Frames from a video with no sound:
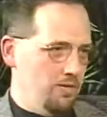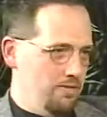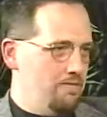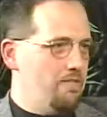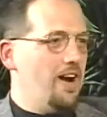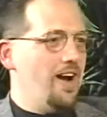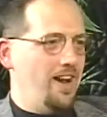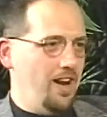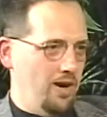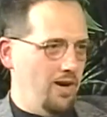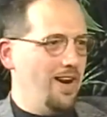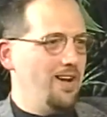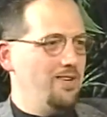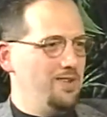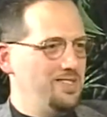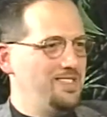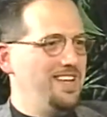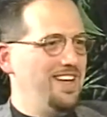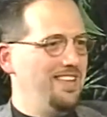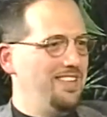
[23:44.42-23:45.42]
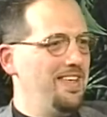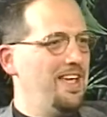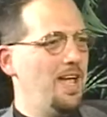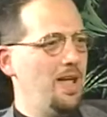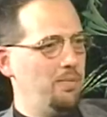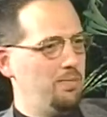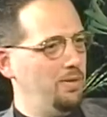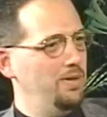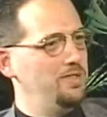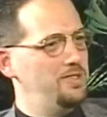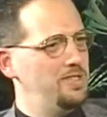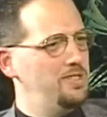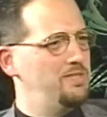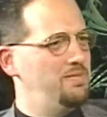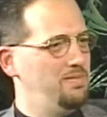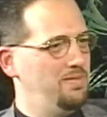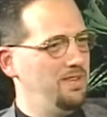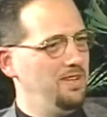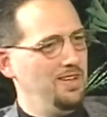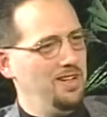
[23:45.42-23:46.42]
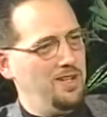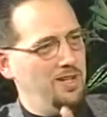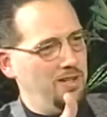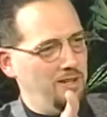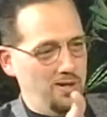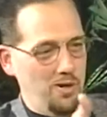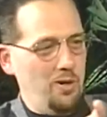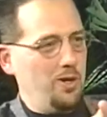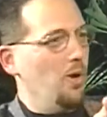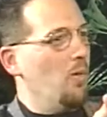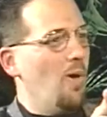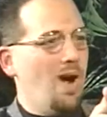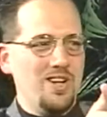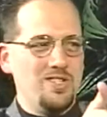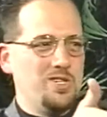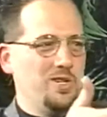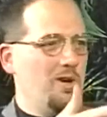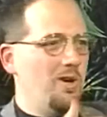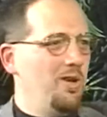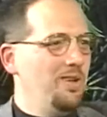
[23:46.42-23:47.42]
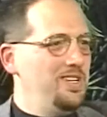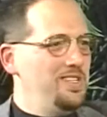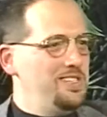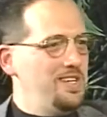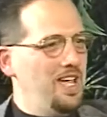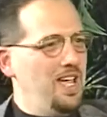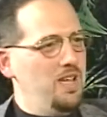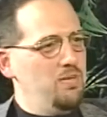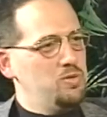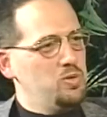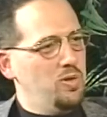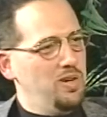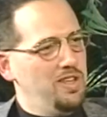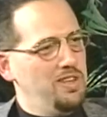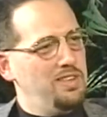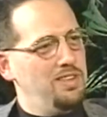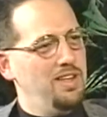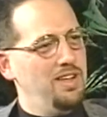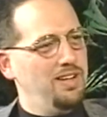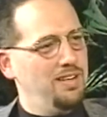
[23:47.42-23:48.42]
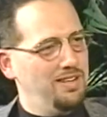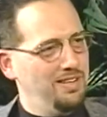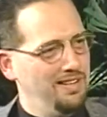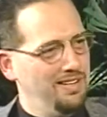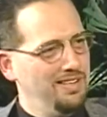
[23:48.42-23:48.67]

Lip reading: fire, I understand that, but just, you know, you're watching all these games, what do you think?